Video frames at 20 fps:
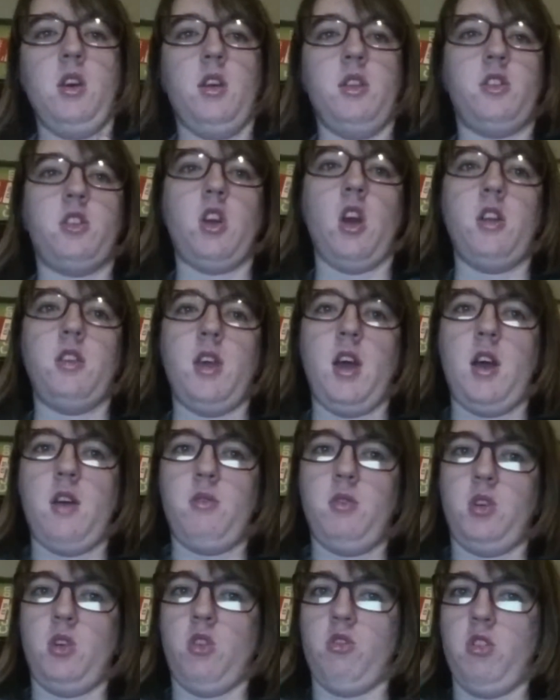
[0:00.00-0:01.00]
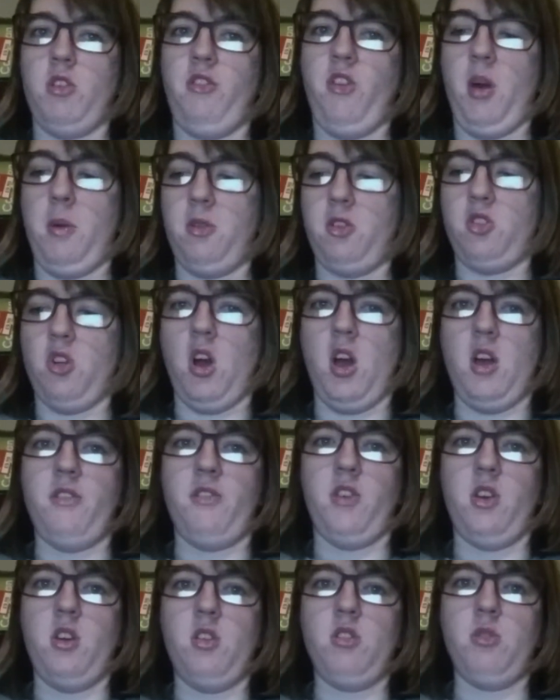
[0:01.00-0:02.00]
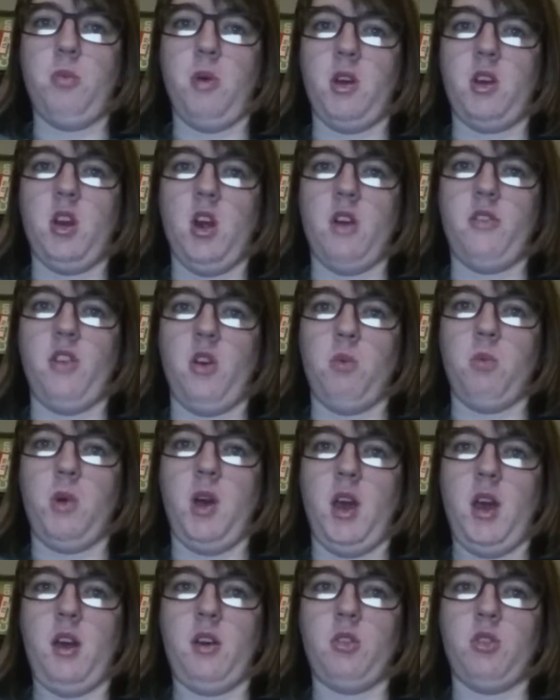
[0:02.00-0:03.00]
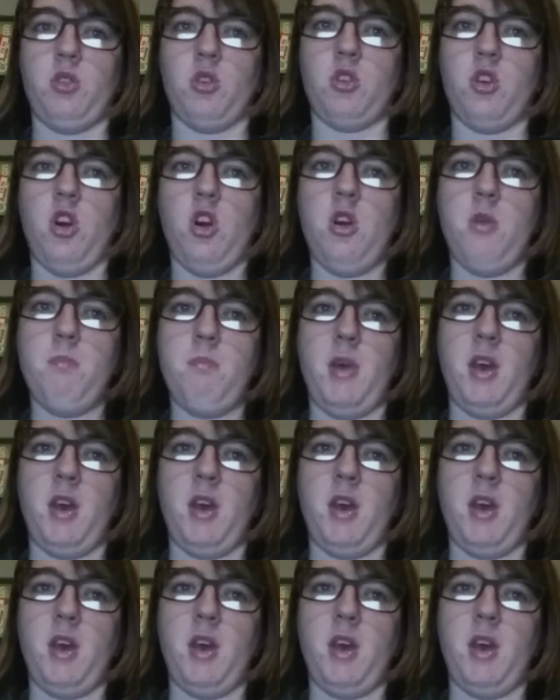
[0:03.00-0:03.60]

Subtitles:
And to go down, we've got refurbished iPhones by carphonewarehouse.com,